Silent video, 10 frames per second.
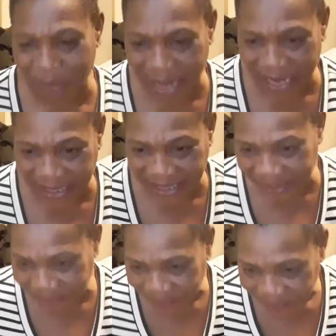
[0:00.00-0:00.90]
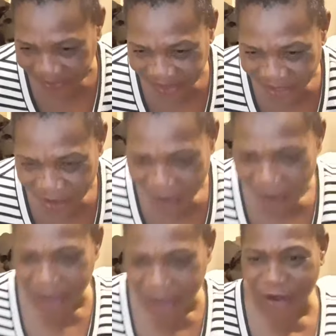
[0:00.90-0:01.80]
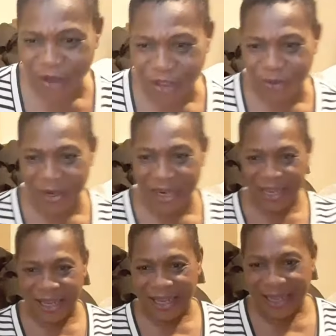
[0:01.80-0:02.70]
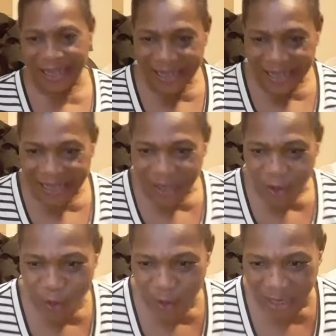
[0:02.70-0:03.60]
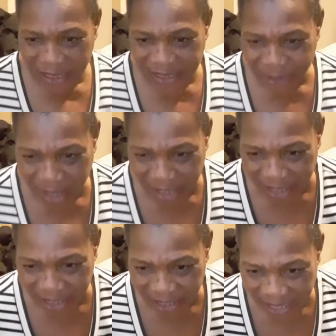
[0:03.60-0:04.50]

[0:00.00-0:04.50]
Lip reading: I think. Okay, Australia. Kuwait, okay.